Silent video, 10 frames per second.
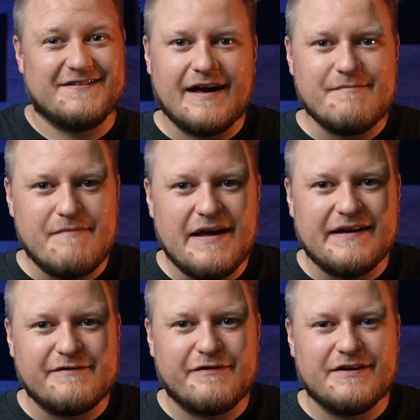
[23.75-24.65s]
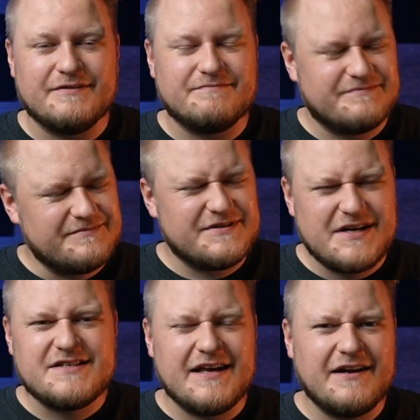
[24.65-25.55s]
And man, if I
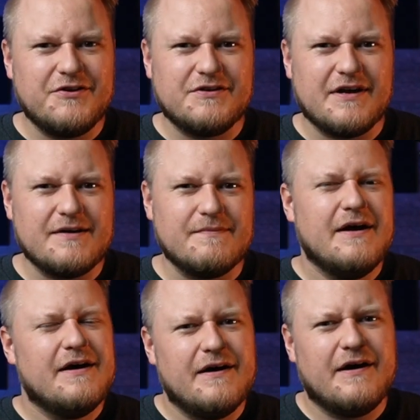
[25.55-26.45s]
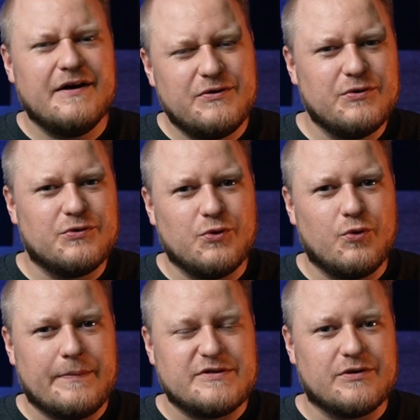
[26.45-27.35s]
just had the time, I'd do
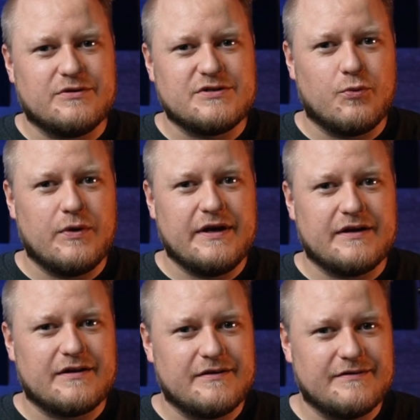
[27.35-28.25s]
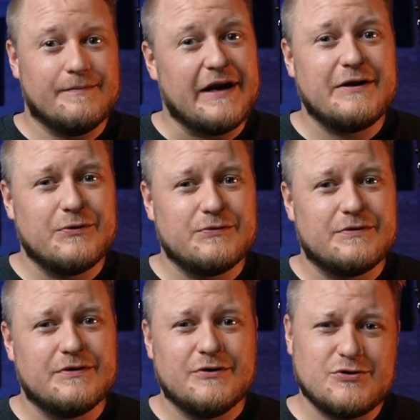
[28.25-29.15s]
2 episodes a week, but I
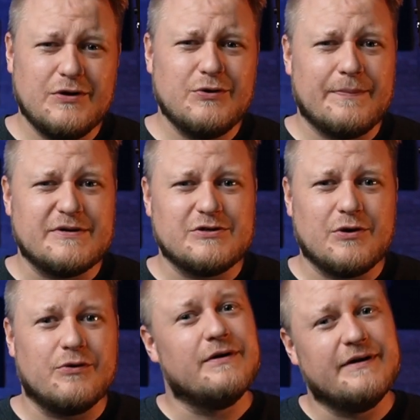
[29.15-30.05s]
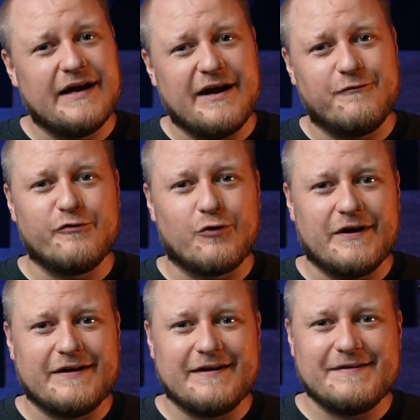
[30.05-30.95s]
don't, so a new episode every
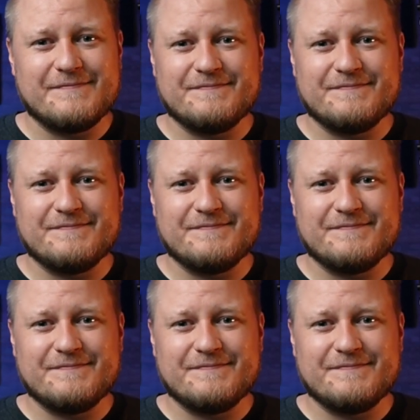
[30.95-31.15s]
Friday.